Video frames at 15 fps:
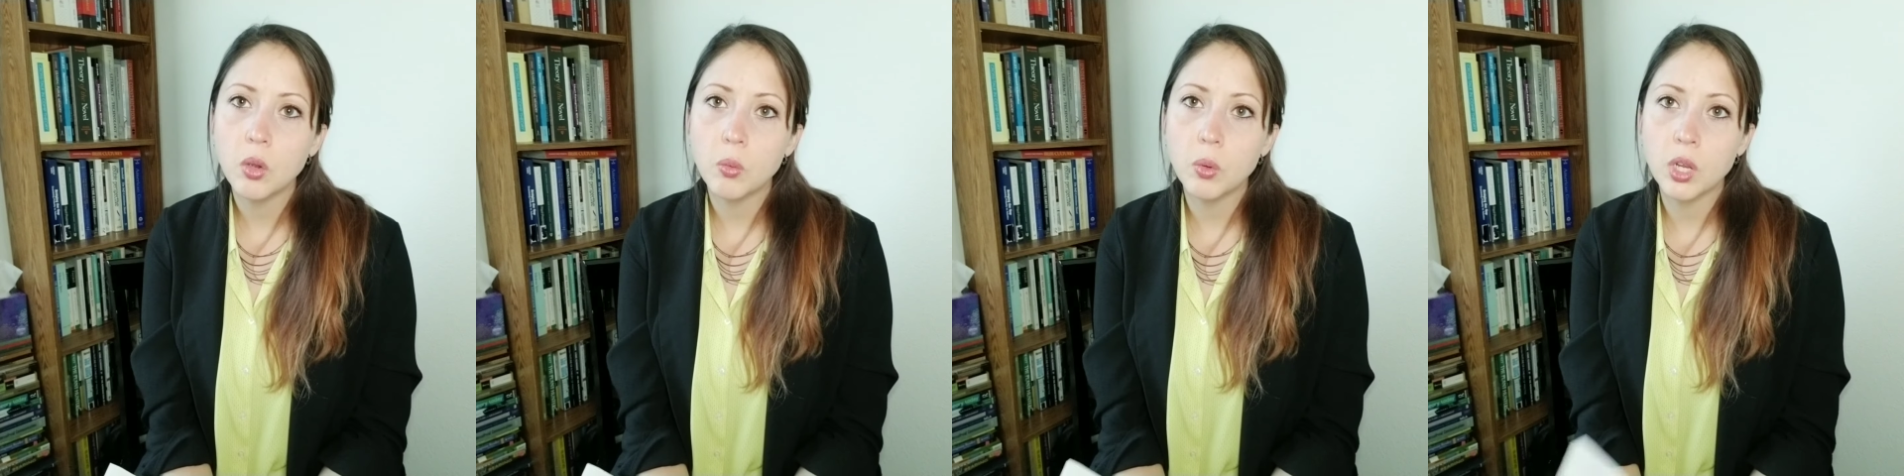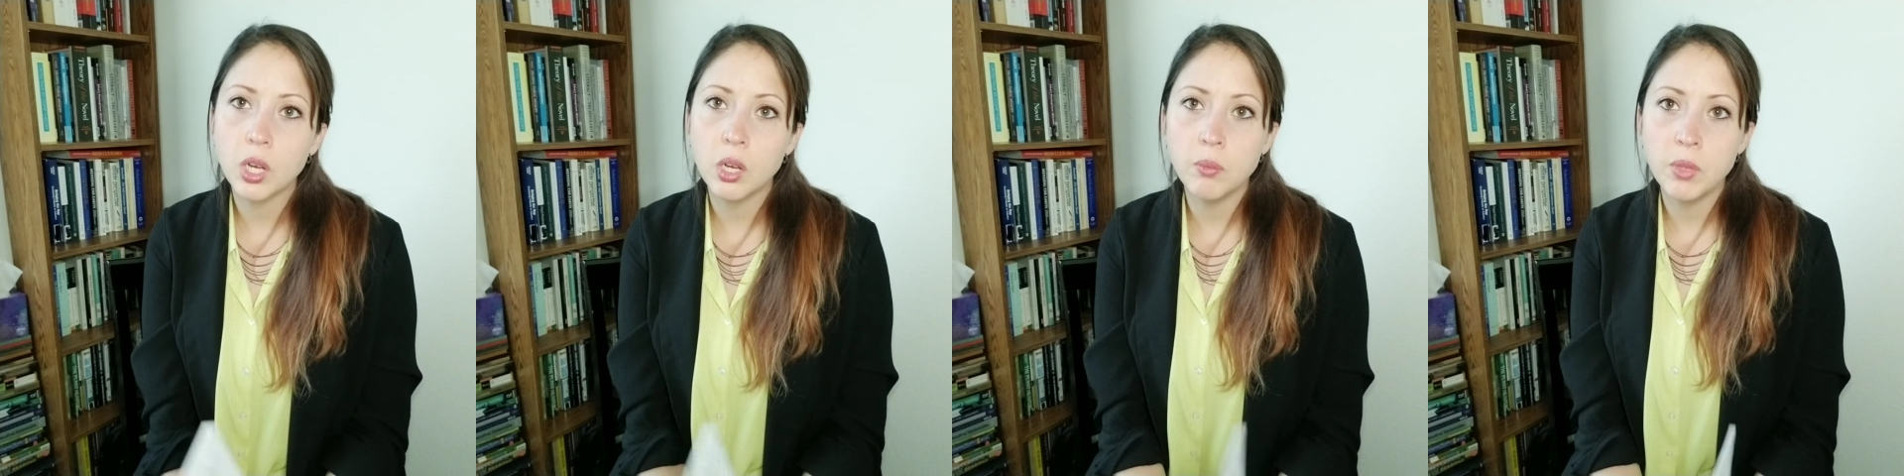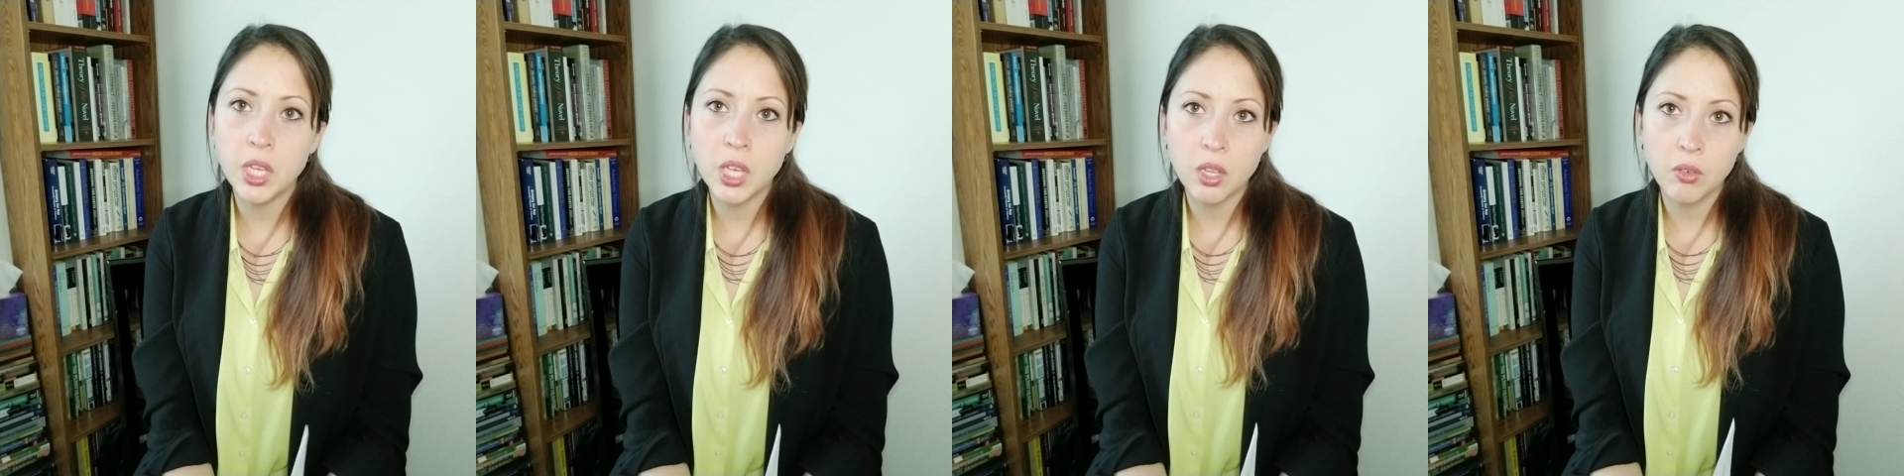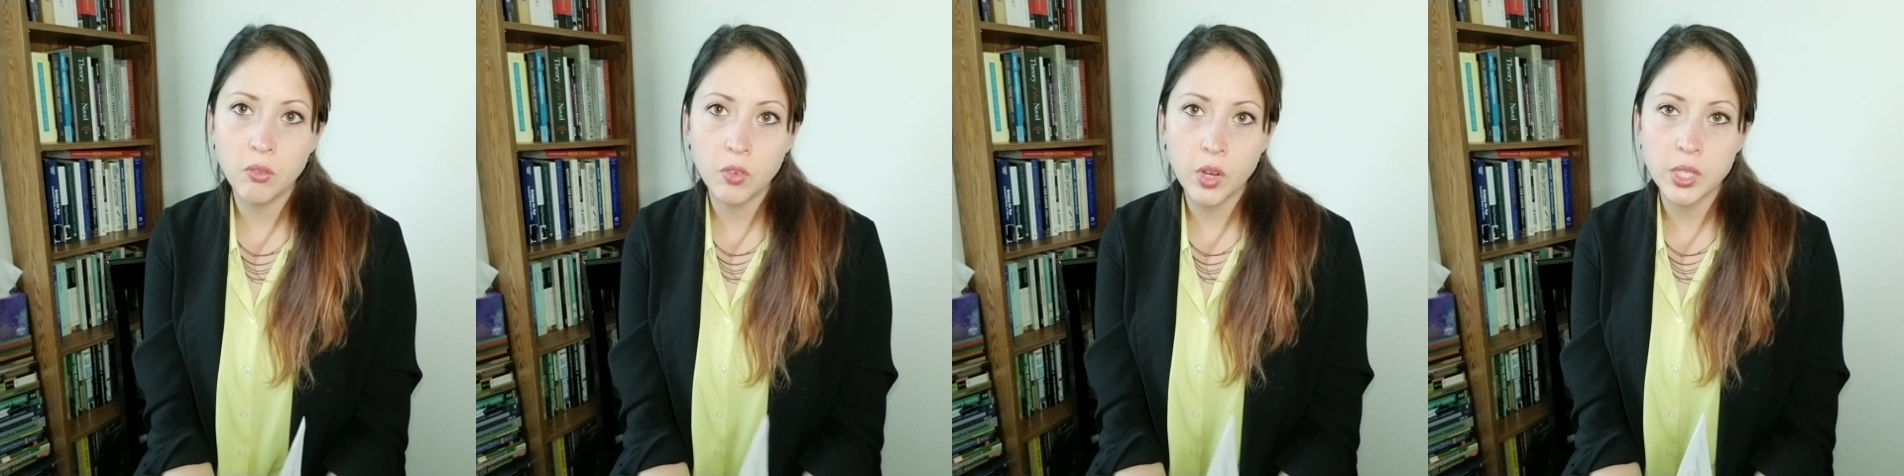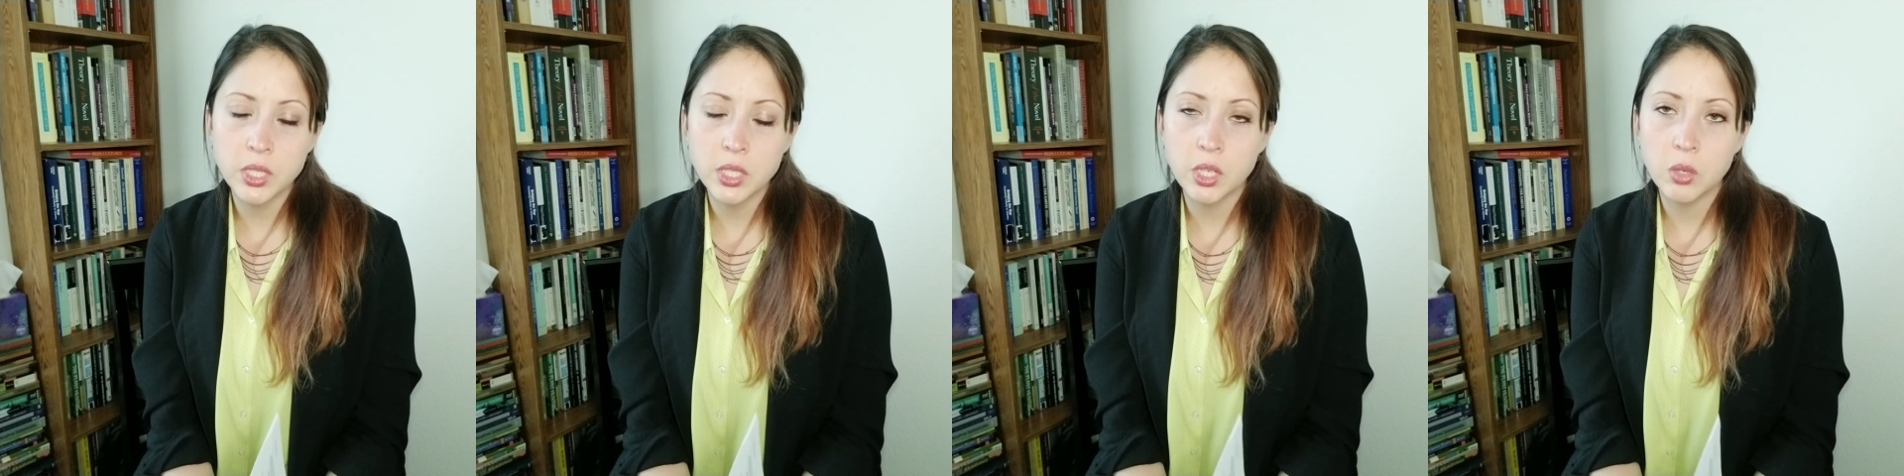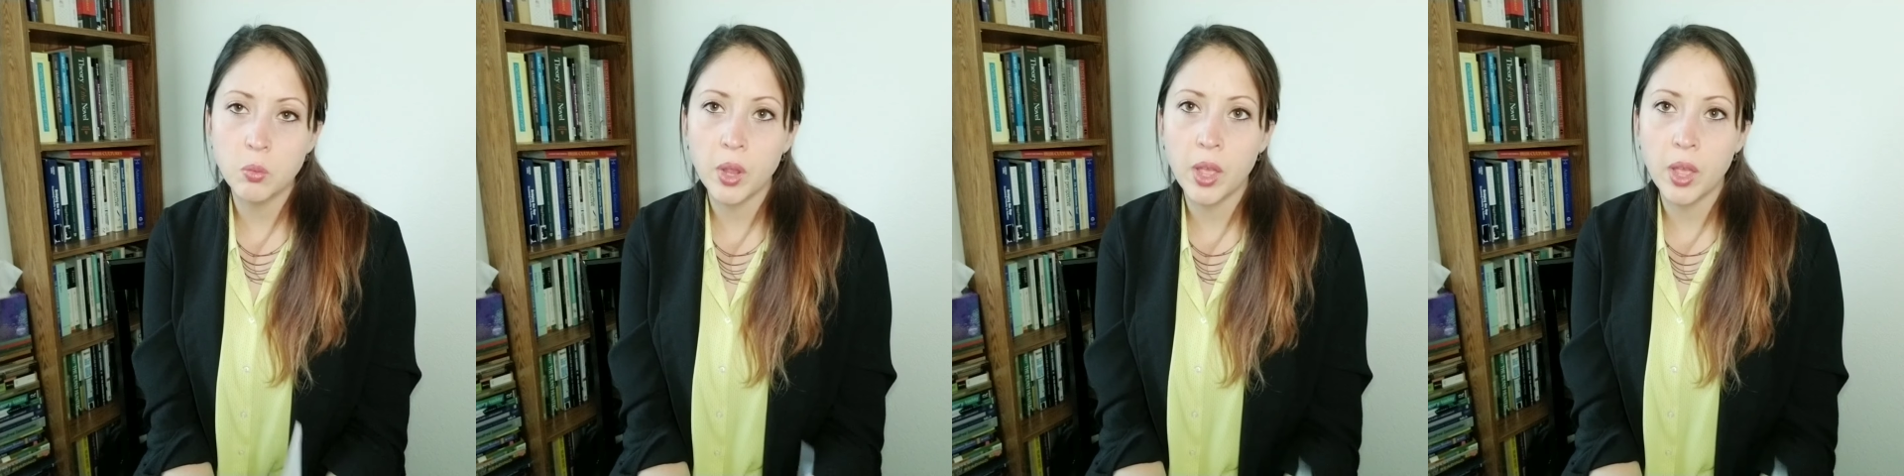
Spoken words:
we're going to be confronted